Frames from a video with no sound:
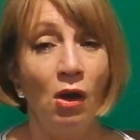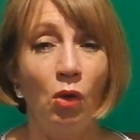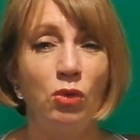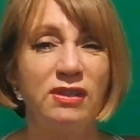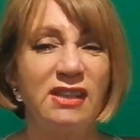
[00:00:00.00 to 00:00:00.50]

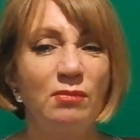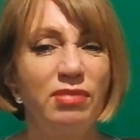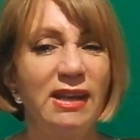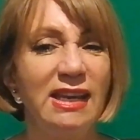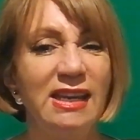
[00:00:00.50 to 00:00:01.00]
or
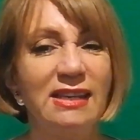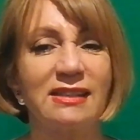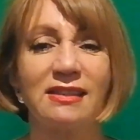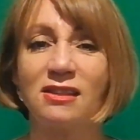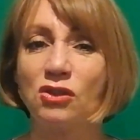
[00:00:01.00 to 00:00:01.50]
simply
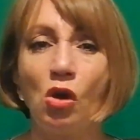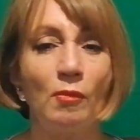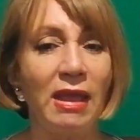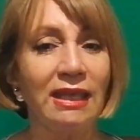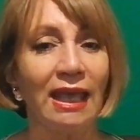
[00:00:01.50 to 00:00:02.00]
stop
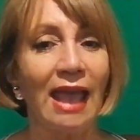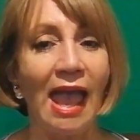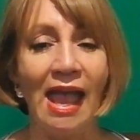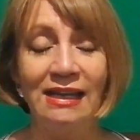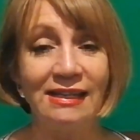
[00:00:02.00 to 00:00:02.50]
making
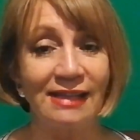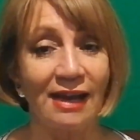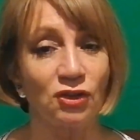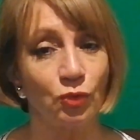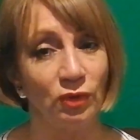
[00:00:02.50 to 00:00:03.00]
any
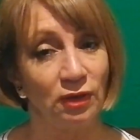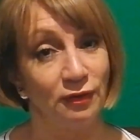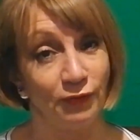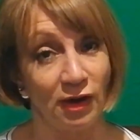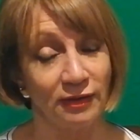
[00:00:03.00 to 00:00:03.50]
sexual
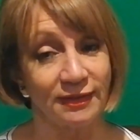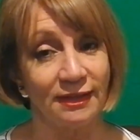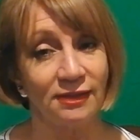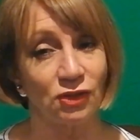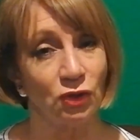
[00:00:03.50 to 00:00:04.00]

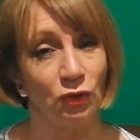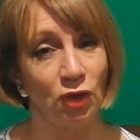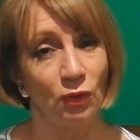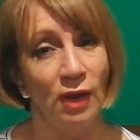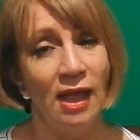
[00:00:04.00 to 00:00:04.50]
advances to
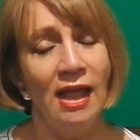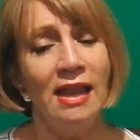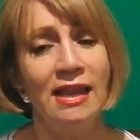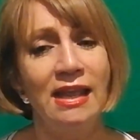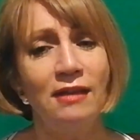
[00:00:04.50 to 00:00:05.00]
you,
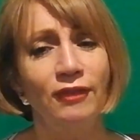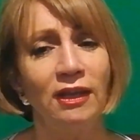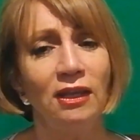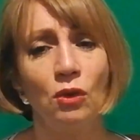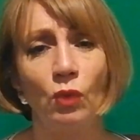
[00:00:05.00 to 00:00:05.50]

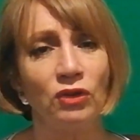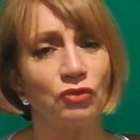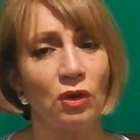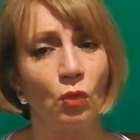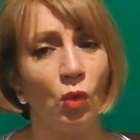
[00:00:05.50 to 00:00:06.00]
leaving you
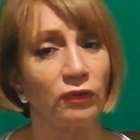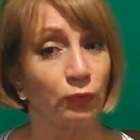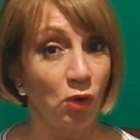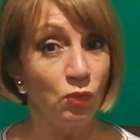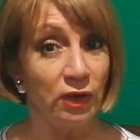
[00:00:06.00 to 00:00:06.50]
wondering what's
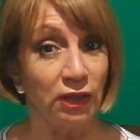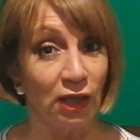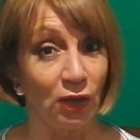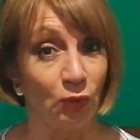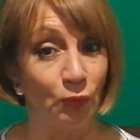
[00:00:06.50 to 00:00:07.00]
wrong with
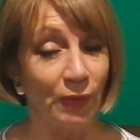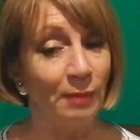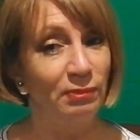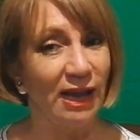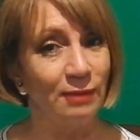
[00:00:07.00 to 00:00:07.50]
you
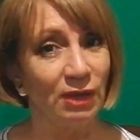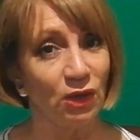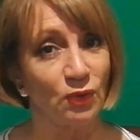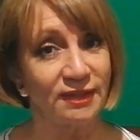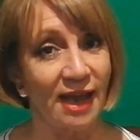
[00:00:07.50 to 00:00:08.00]
and blaming
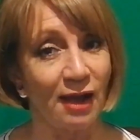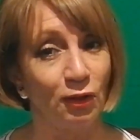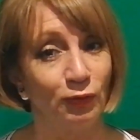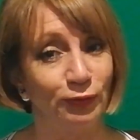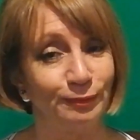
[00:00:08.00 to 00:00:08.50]

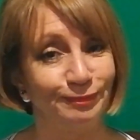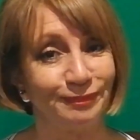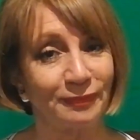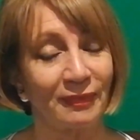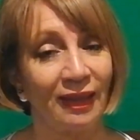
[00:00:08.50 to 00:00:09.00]
yourself.
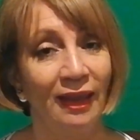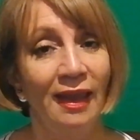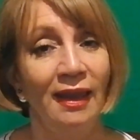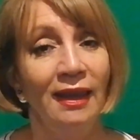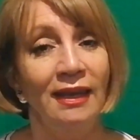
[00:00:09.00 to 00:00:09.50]

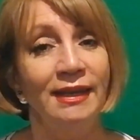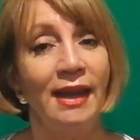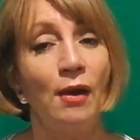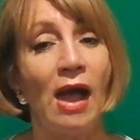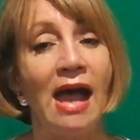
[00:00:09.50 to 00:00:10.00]

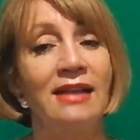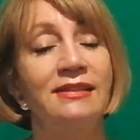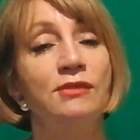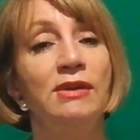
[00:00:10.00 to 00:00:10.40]
Now, as the